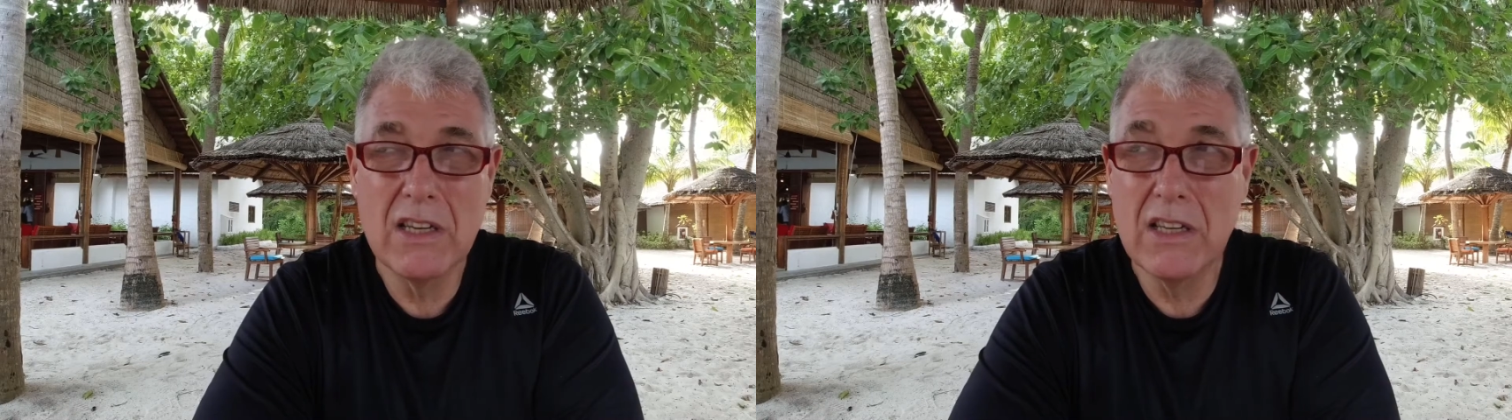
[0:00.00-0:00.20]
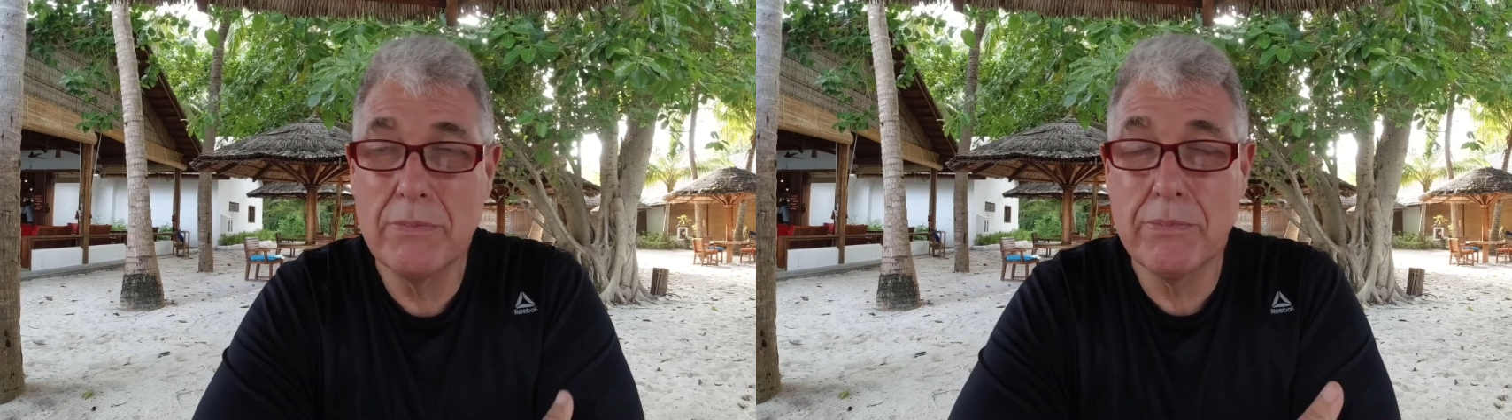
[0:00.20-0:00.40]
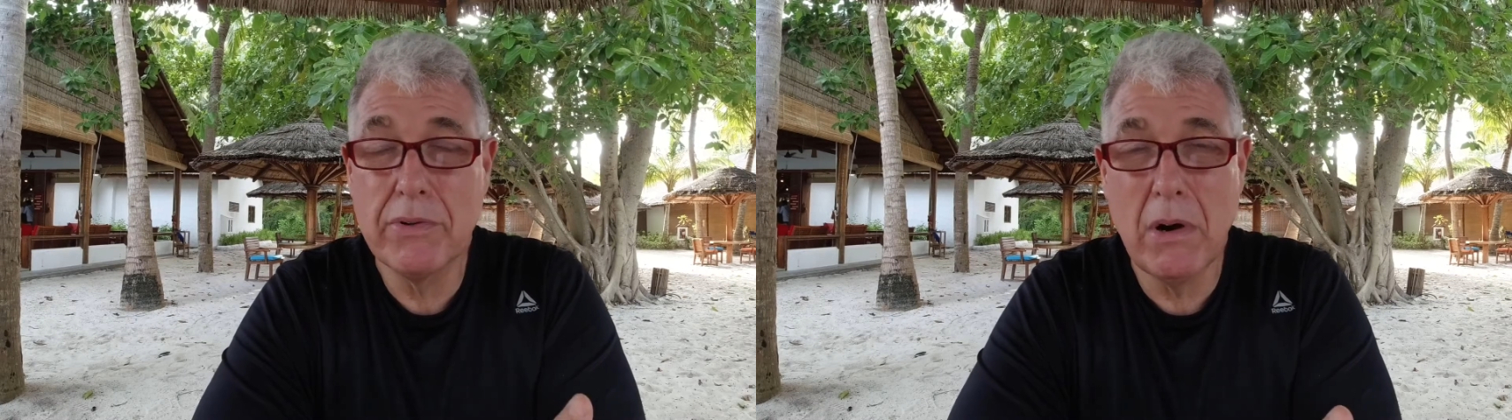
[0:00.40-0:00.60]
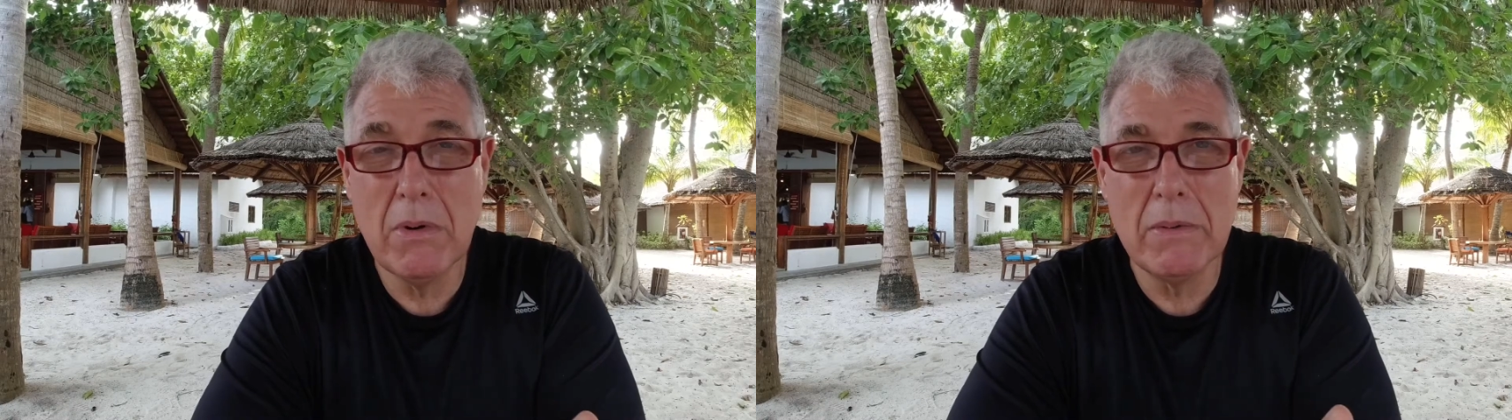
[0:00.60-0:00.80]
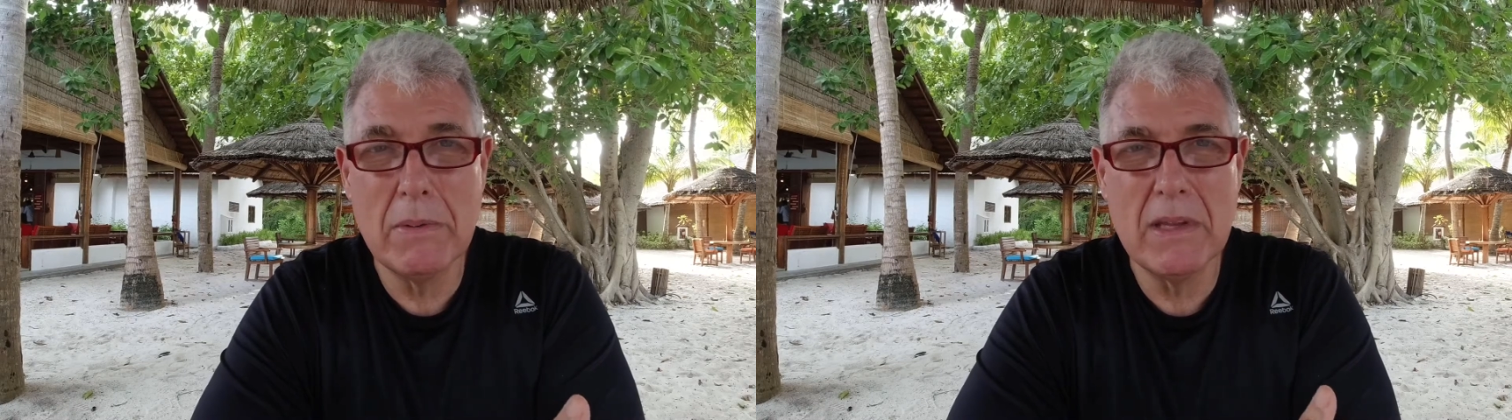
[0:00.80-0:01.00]
You'd
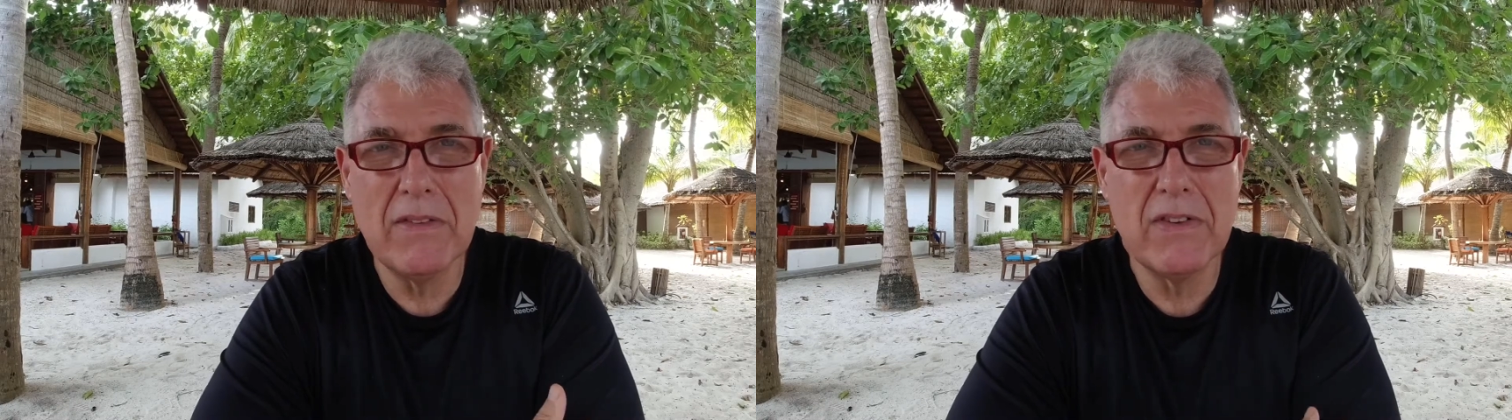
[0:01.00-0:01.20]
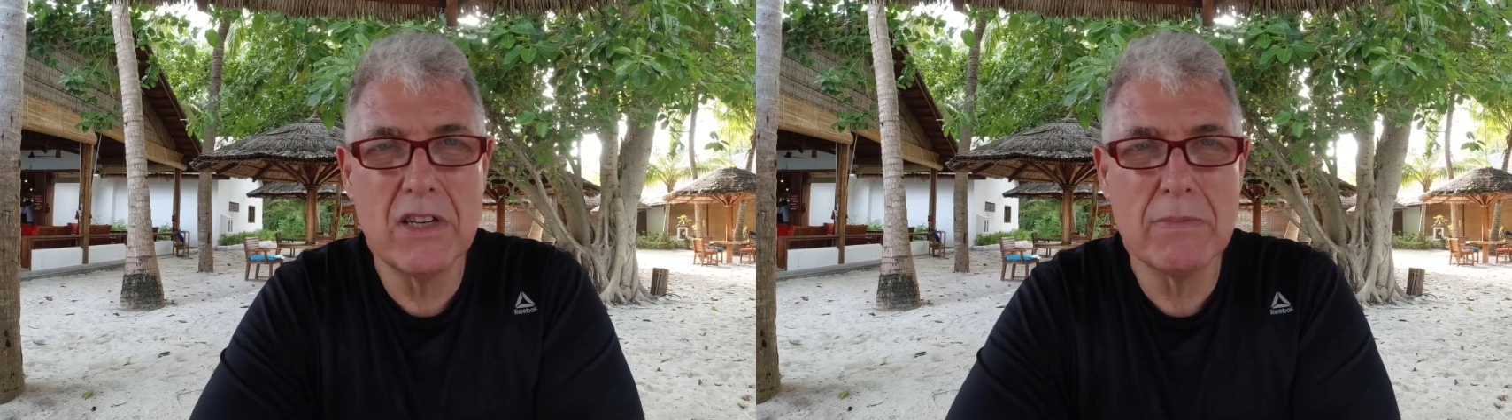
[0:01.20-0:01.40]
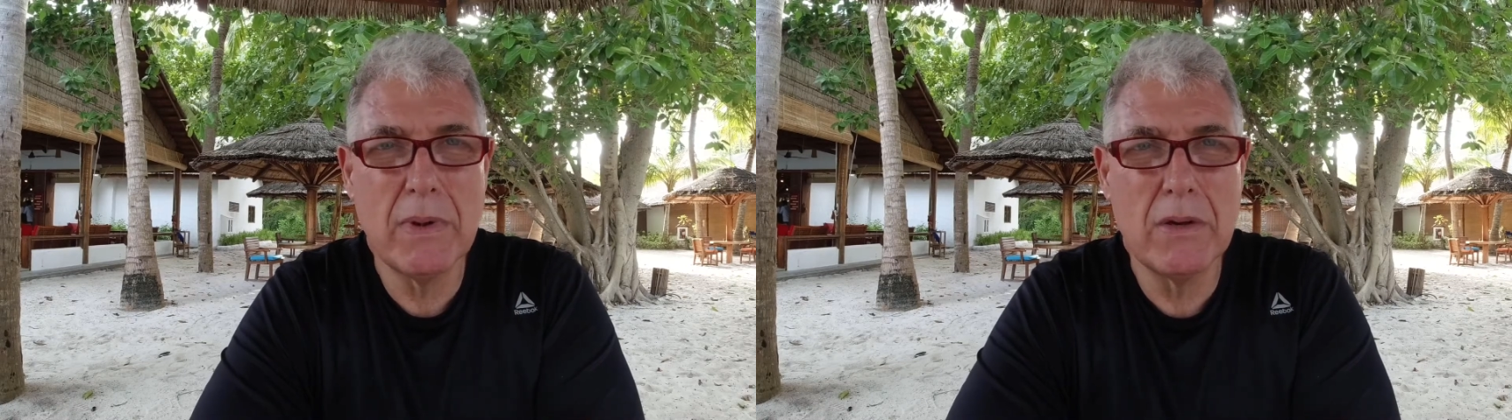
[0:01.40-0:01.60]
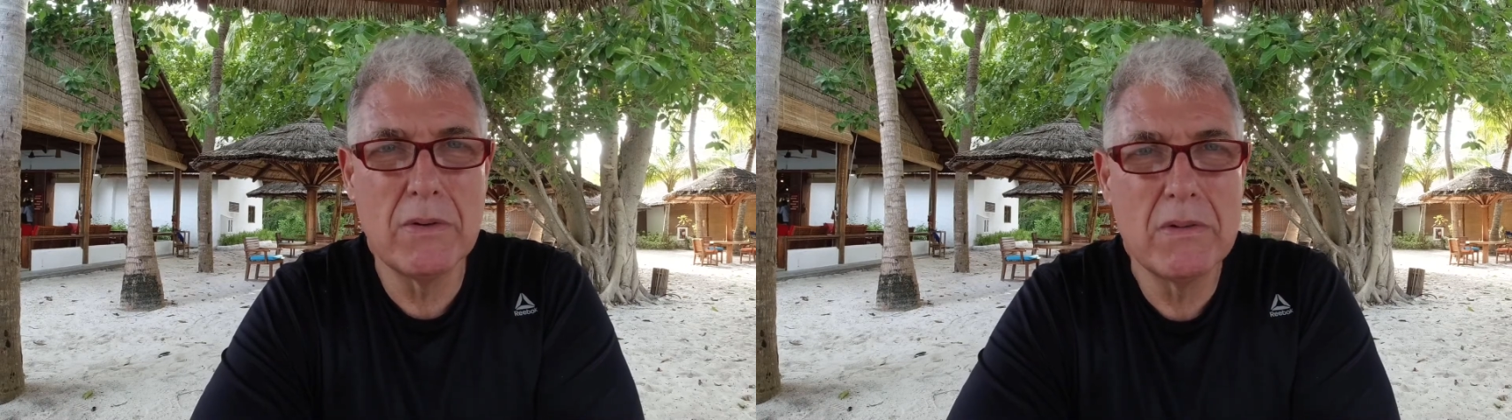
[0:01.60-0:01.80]
probably be the first boat